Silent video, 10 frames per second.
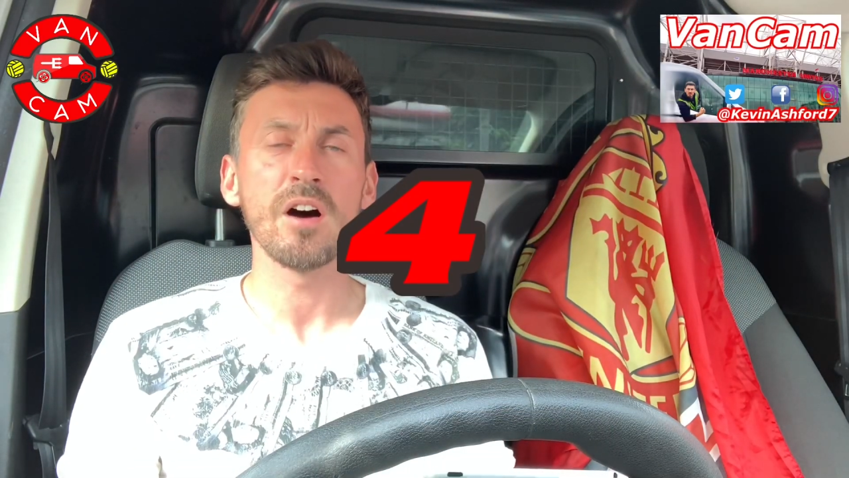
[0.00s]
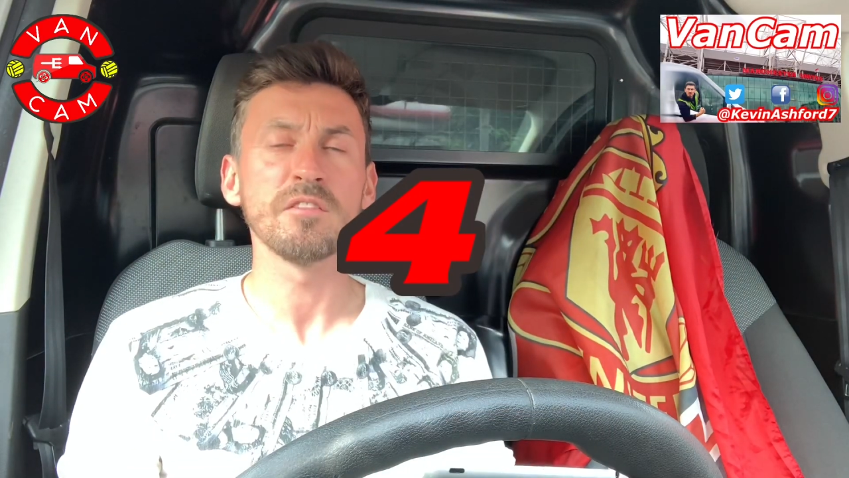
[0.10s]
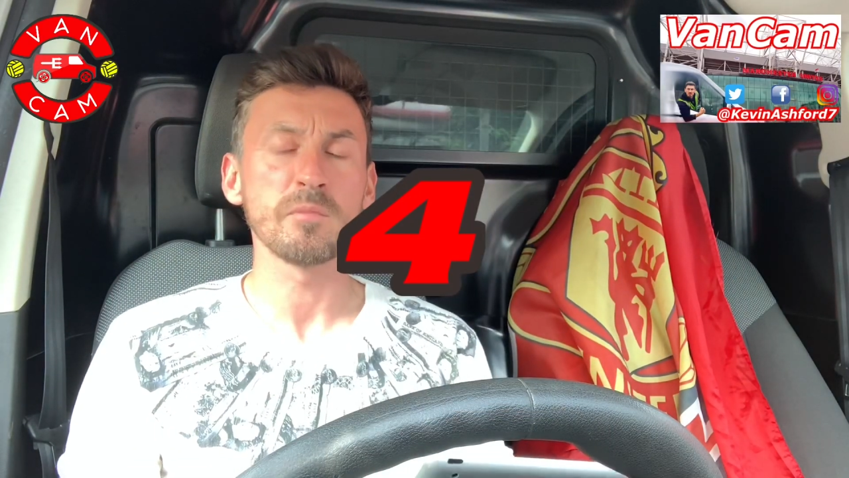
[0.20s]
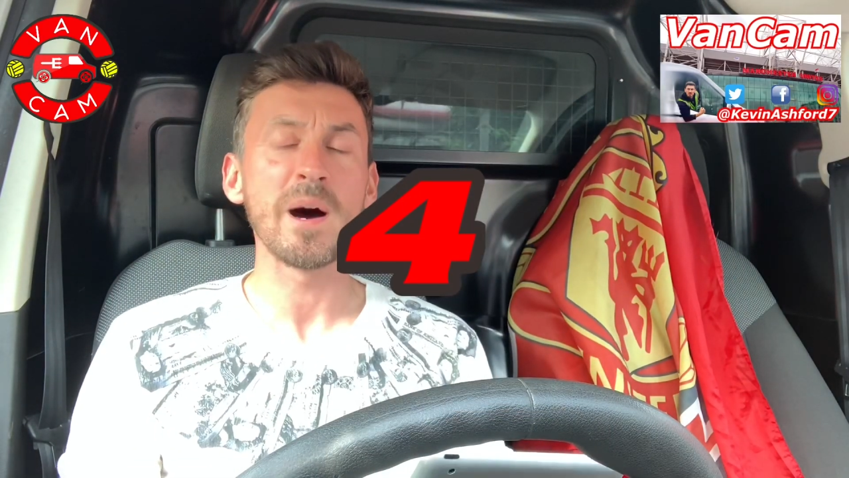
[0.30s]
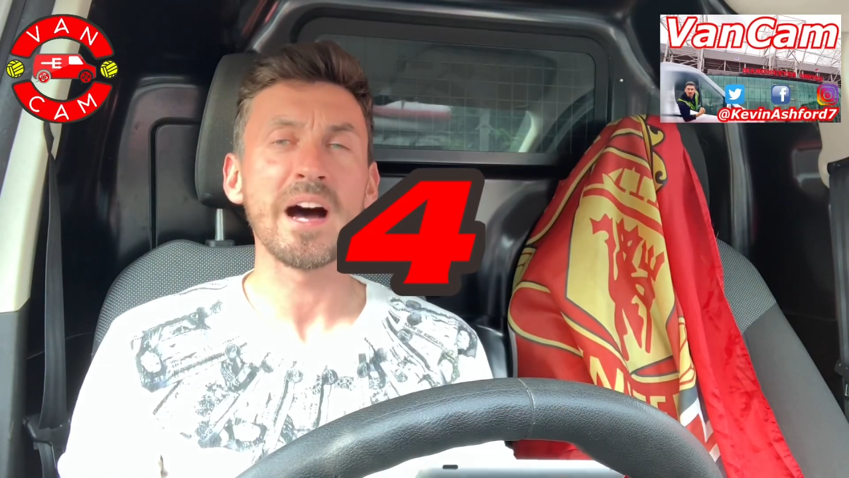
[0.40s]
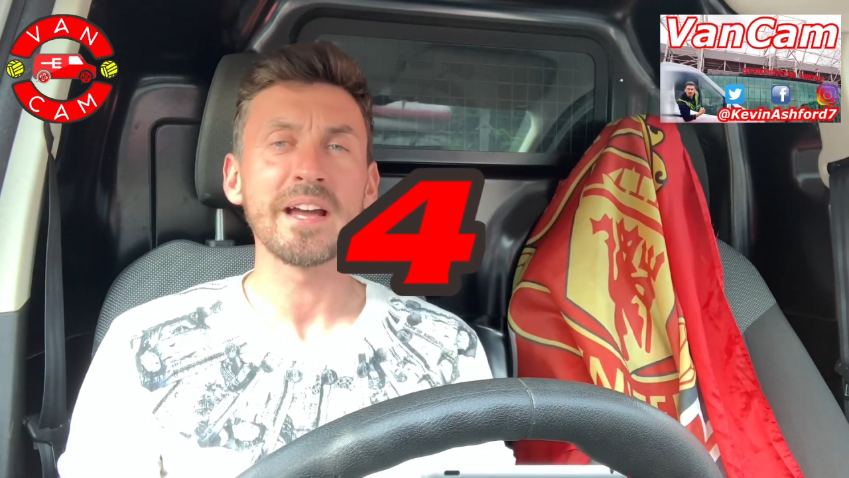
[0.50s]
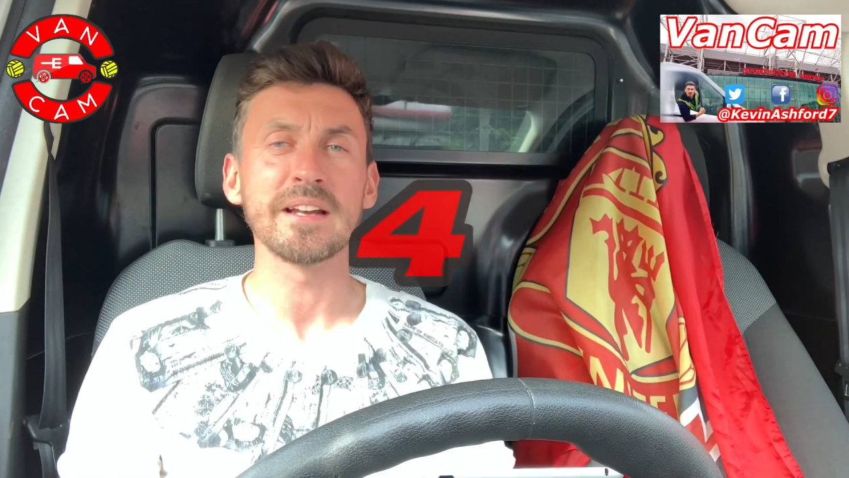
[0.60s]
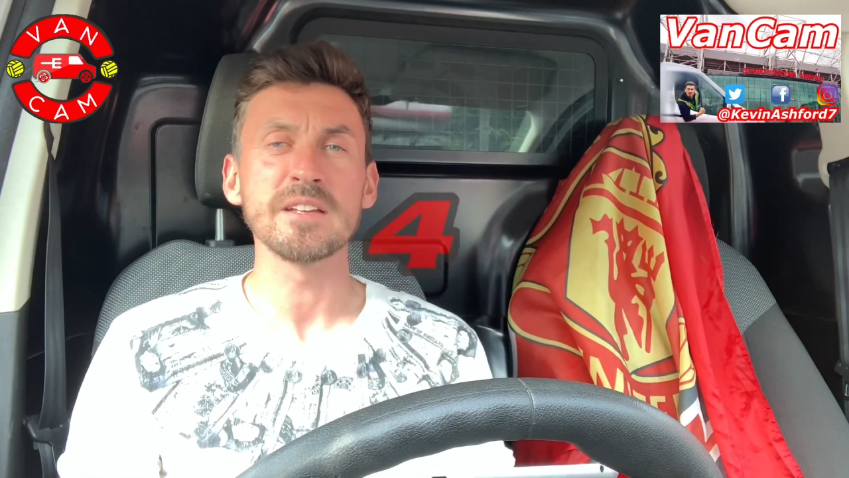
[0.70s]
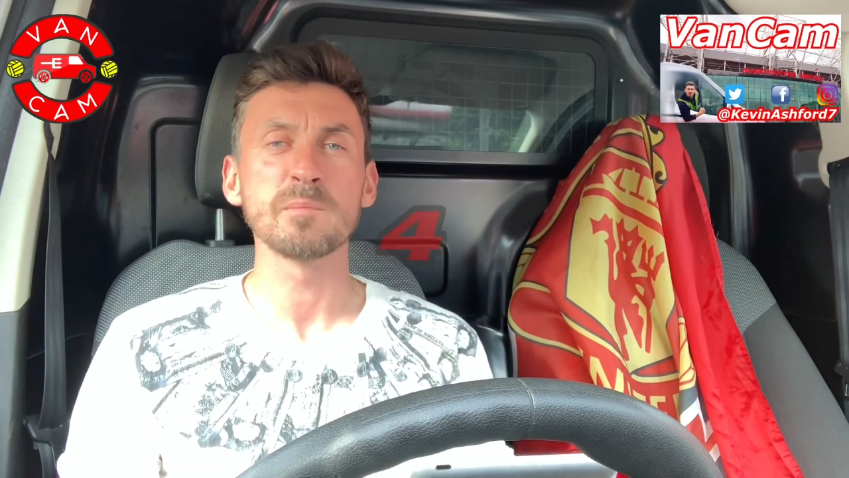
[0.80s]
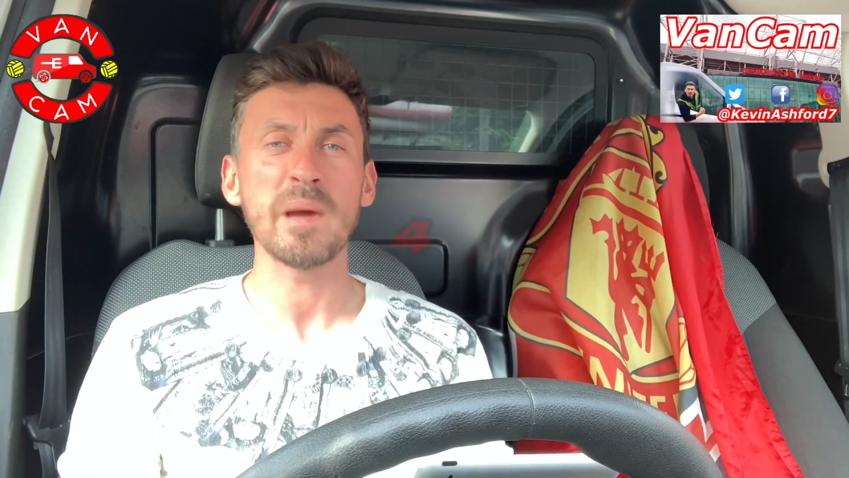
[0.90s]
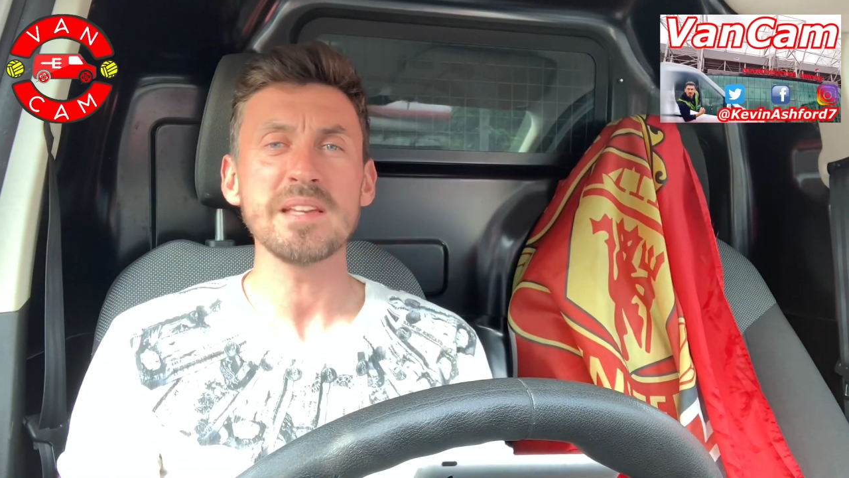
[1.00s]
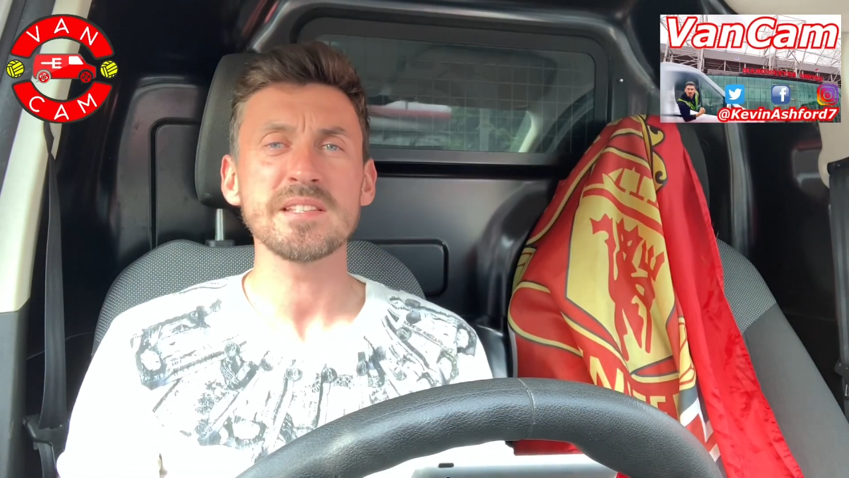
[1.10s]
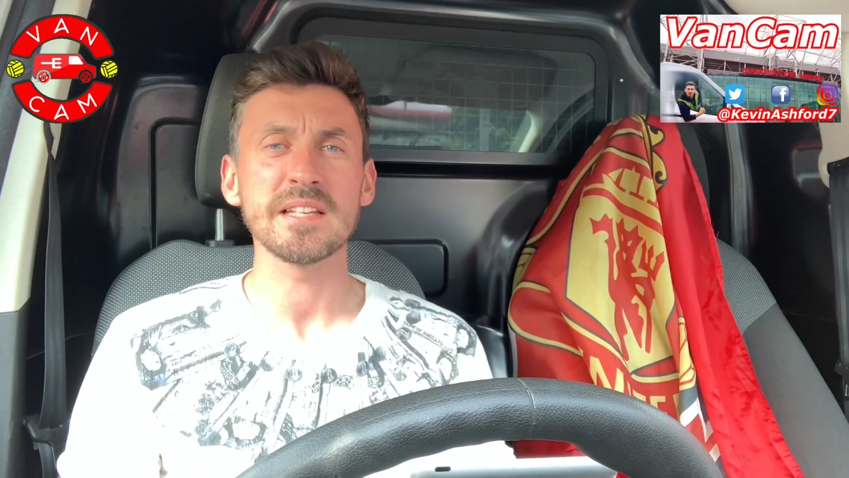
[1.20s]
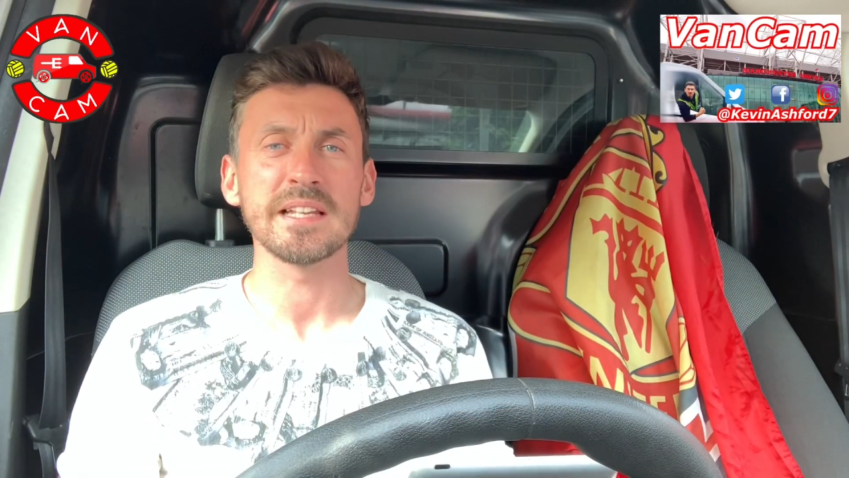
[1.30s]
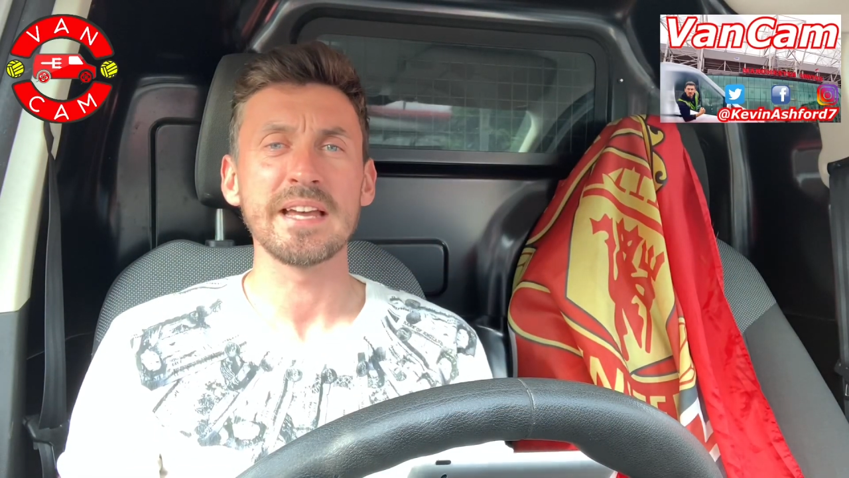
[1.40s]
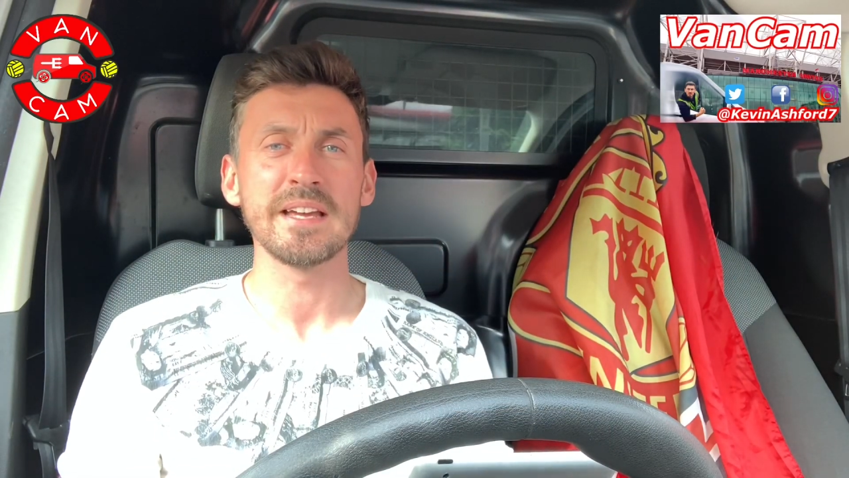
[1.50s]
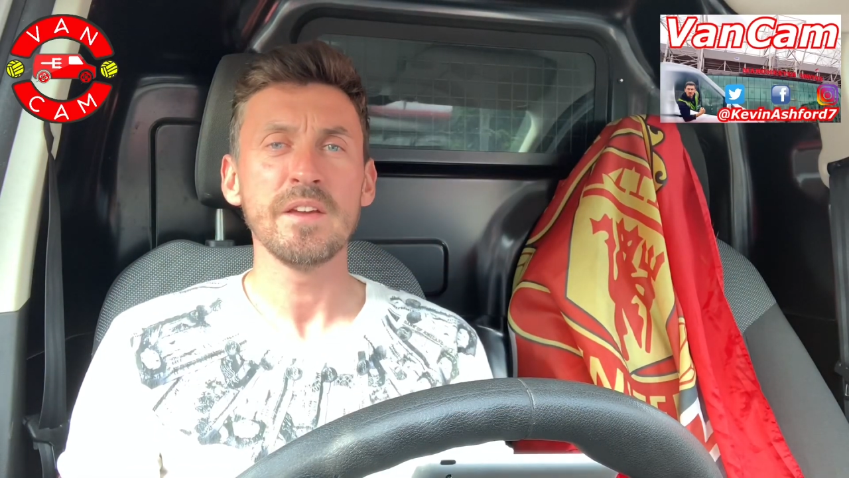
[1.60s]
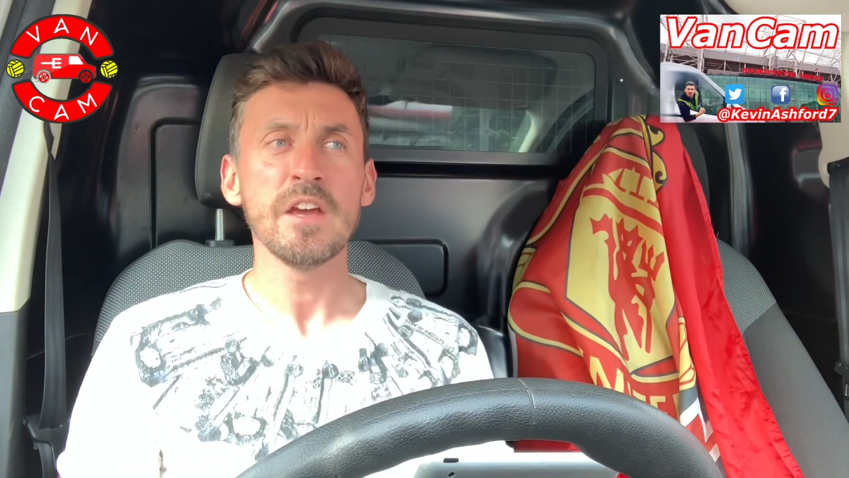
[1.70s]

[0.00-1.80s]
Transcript: of mine. It is basically